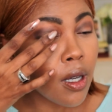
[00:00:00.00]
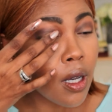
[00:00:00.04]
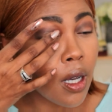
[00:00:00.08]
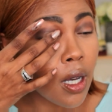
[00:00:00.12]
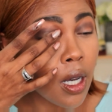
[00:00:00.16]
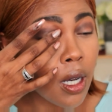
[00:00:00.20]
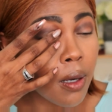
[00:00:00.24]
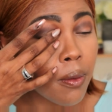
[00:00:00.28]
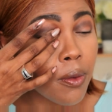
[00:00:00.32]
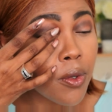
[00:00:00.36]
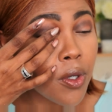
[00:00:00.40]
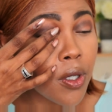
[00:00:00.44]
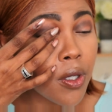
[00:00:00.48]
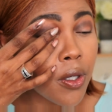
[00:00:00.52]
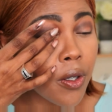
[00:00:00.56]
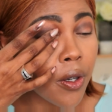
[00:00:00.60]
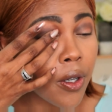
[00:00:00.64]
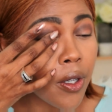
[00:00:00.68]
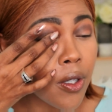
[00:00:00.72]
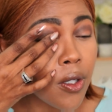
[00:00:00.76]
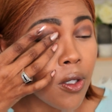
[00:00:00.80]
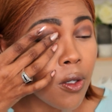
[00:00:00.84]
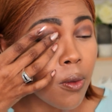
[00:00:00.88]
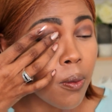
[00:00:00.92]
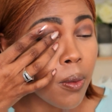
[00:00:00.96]
I'm just
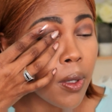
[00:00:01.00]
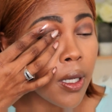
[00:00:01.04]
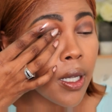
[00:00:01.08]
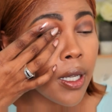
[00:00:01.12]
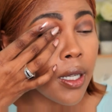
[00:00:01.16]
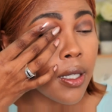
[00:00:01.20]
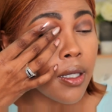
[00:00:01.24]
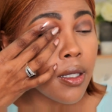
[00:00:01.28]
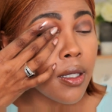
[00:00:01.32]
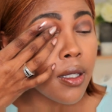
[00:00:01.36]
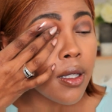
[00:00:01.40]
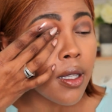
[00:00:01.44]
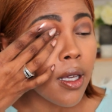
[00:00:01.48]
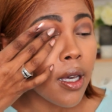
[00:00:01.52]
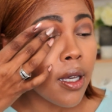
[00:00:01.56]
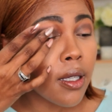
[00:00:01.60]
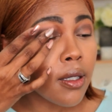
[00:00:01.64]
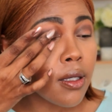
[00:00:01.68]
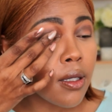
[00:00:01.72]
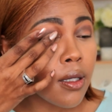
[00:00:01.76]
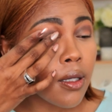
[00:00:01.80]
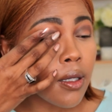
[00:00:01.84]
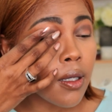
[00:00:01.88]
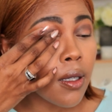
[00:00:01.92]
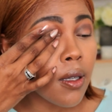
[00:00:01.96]
going to place
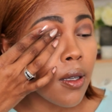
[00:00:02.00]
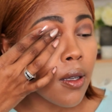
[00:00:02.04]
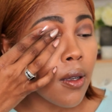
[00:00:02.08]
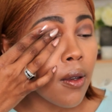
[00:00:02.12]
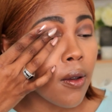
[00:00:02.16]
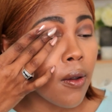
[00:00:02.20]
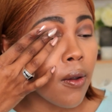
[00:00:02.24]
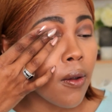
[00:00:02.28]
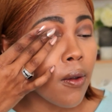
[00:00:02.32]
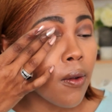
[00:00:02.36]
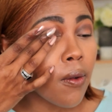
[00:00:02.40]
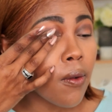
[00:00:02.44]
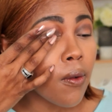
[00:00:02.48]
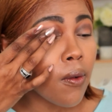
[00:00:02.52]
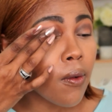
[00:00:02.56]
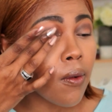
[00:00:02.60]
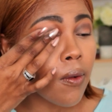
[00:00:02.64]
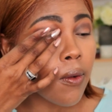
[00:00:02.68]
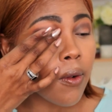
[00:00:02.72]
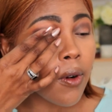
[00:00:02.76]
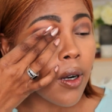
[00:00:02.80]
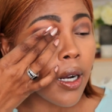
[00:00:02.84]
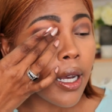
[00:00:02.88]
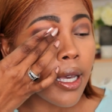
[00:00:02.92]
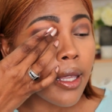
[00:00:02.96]
that
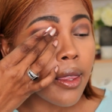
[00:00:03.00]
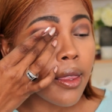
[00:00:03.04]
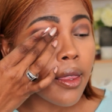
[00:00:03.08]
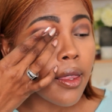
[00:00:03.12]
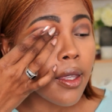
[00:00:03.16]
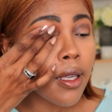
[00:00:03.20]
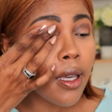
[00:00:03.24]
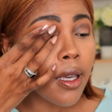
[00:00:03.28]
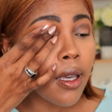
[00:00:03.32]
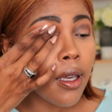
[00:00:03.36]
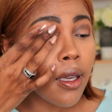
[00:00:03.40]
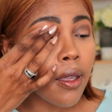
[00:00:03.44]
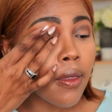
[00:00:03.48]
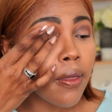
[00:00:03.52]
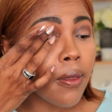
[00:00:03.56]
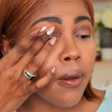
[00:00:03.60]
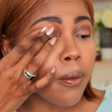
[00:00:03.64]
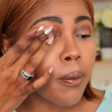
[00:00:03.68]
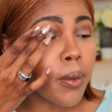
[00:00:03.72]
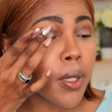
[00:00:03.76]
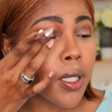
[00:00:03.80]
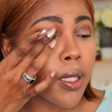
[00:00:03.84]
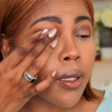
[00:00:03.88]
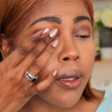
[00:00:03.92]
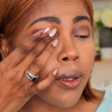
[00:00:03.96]
right there in the
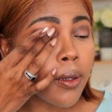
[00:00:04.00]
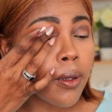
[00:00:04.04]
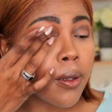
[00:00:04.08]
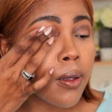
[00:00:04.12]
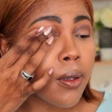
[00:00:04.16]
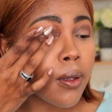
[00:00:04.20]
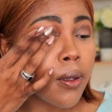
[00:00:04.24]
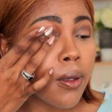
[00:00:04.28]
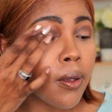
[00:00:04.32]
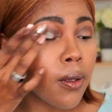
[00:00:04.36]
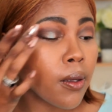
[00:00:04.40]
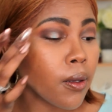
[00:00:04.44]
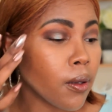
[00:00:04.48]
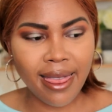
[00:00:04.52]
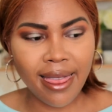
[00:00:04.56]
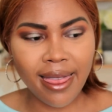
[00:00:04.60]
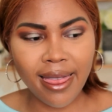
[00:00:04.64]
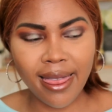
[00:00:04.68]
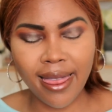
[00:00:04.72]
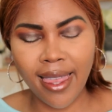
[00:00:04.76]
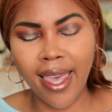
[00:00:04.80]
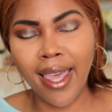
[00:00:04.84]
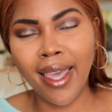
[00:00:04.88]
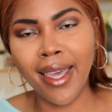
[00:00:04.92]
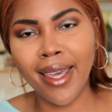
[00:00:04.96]
middle. I
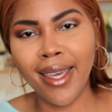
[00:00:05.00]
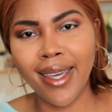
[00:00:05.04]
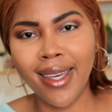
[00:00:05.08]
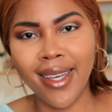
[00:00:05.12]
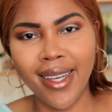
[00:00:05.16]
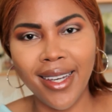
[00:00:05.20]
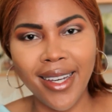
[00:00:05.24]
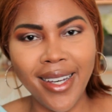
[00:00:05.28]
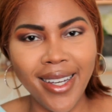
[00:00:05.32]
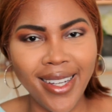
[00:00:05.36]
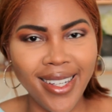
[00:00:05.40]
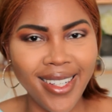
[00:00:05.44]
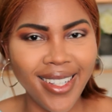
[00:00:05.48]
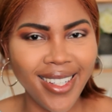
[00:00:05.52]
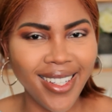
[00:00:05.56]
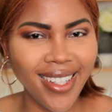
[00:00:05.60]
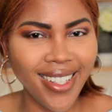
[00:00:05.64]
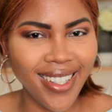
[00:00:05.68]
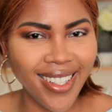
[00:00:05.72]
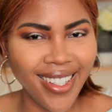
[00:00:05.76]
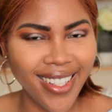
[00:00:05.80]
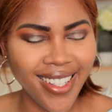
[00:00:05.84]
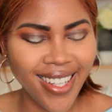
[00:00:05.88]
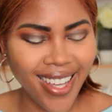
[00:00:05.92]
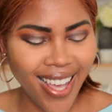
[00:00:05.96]
think
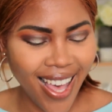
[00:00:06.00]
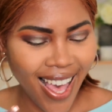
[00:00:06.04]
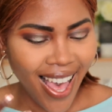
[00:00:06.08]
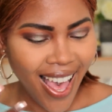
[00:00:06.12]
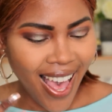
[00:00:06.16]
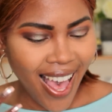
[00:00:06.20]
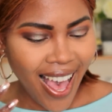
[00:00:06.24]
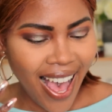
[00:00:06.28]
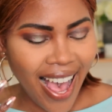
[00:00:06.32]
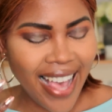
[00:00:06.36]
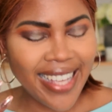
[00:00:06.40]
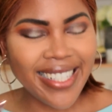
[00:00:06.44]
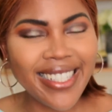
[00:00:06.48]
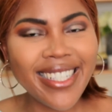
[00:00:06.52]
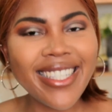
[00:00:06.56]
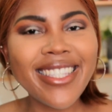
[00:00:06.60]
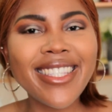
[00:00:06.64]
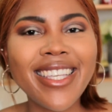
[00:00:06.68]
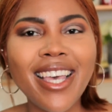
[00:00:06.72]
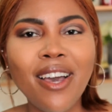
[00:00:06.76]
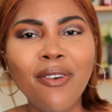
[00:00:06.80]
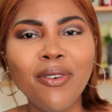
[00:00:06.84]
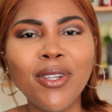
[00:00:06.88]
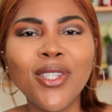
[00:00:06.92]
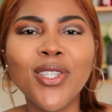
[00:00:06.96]
I did say
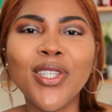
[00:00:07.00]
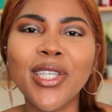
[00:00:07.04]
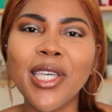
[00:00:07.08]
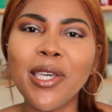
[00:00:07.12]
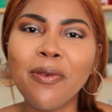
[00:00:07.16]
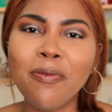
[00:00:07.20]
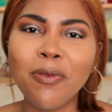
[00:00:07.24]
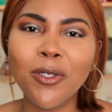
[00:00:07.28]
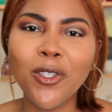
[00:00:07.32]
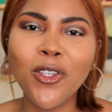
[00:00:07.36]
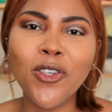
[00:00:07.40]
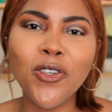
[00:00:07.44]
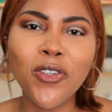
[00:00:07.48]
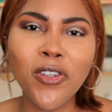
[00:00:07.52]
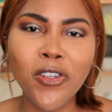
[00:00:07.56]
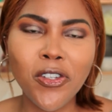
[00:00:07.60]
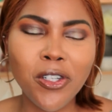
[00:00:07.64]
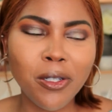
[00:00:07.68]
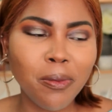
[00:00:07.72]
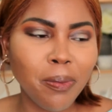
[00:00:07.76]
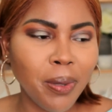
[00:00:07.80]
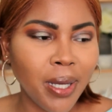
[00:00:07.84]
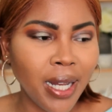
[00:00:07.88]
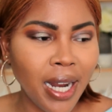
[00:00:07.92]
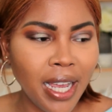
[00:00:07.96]
I want to keep it
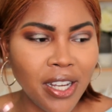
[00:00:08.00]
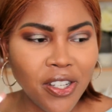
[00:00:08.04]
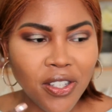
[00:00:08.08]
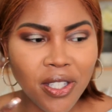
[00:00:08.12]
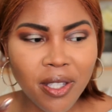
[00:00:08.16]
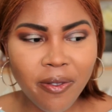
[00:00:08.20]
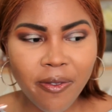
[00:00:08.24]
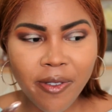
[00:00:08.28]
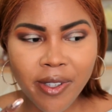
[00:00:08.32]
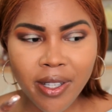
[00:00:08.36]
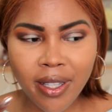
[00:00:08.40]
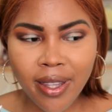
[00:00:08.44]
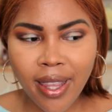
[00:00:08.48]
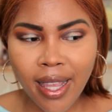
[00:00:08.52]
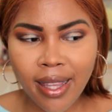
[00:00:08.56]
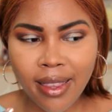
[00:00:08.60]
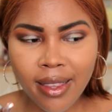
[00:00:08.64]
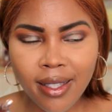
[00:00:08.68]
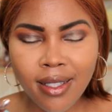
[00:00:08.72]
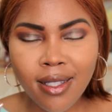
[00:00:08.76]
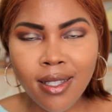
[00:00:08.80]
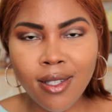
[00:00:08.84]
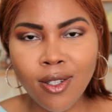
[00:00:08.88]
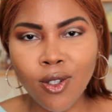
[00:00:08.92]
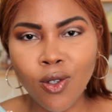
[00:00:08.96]
neutral, but I just feel that
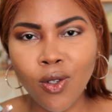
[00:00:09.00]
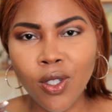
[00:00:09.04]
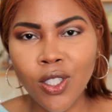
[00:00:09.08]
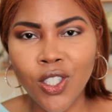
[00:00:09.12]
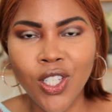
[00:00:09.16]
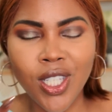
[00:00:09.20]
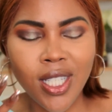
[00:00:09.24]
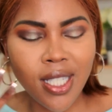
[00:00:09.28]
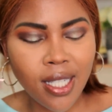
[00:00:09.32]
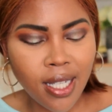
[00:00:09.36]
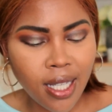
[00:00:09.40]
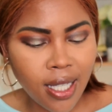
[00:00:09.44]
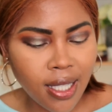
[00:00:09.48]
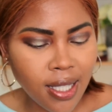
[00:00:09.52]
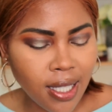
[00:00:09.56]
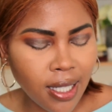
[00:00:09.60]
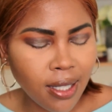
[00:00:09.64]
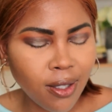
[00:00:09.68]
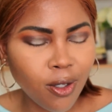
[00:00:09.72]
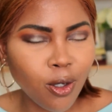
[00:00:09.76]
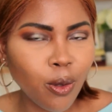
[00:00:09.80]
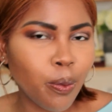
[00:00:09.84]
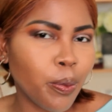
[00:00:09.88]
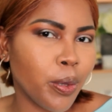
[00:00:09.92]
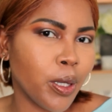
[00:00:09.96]
this look just needs a
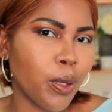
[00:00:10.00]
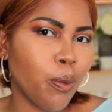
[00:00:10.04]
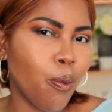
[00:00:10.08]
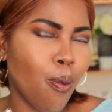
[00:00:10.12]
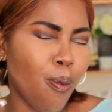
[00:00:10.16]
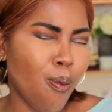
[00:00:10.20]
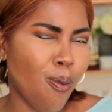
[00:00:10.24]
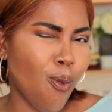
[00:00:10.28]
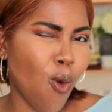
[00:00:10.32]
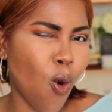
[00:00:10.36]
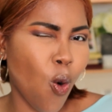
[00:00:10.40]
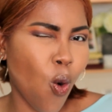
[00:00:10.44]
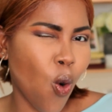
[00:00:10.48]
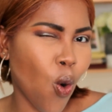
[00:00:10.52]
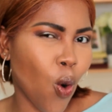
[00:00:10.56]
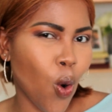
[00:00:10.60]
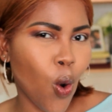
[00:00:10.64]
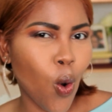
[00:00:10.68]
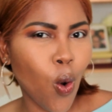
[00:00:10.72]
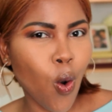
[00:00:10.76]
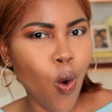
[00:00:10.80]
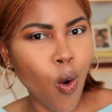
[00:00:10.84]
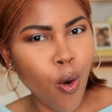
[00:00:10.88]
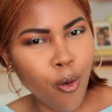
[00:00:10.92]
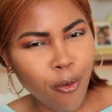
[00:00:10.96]
little bit more
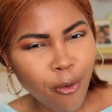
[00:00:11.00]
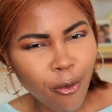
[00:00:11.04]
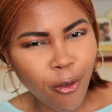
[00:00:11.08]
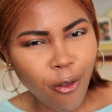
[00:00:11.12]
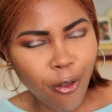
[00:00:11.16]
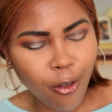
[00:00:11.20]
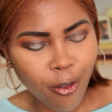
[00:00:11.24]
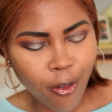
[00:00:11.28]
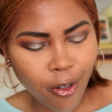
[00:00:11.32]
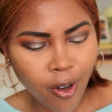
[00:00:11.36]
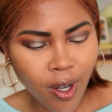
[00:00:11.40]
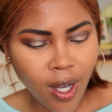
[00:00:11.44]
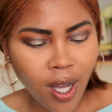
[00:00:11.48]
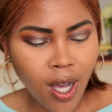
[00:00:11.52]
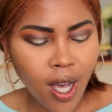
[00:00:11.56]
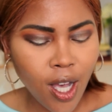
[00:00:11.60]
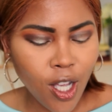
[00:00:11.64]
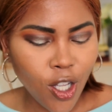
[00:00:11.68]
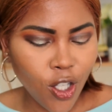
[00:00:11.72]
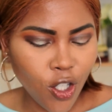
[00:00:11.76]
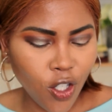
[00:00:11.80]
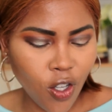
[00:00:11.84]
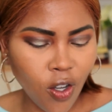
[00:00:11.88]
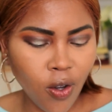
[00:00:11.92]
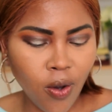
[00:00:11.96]
oomph.
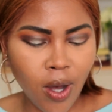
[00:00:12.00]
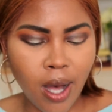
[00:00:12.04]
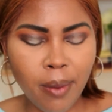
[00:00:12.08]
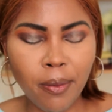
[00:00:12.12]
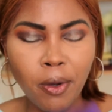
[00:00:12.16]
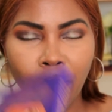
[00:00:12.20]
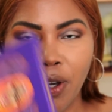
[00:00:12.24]
So I'm